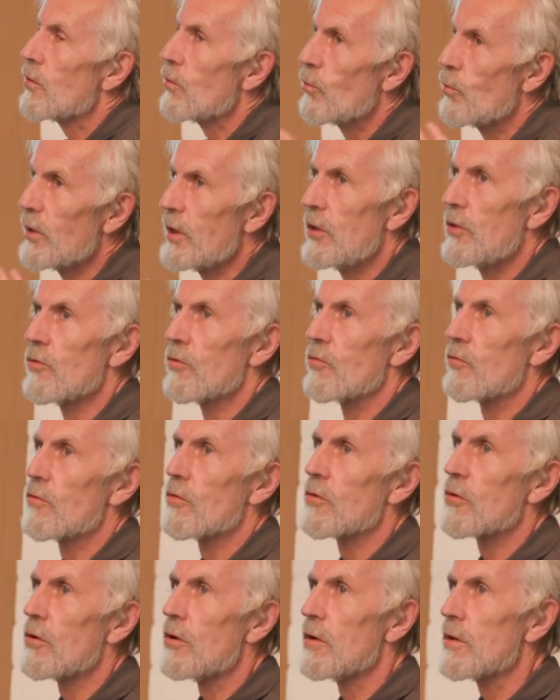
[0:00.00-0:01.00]
We used
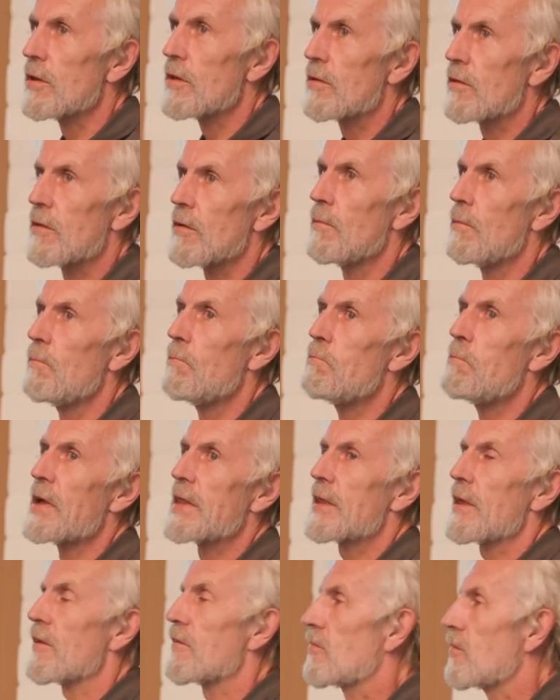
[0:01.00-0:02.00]
to call it
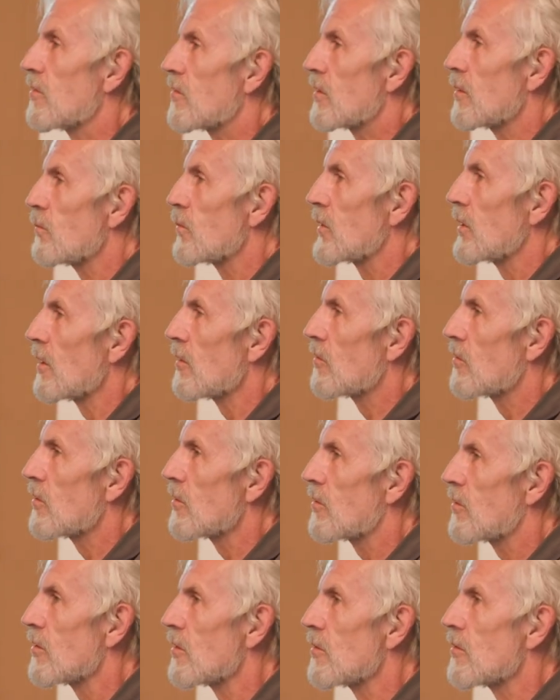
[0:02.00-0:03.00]
meta system
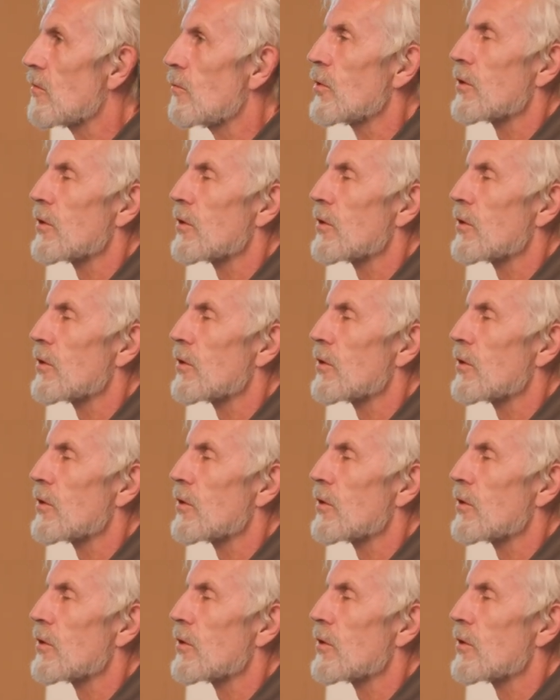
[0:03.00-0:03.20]
transitions,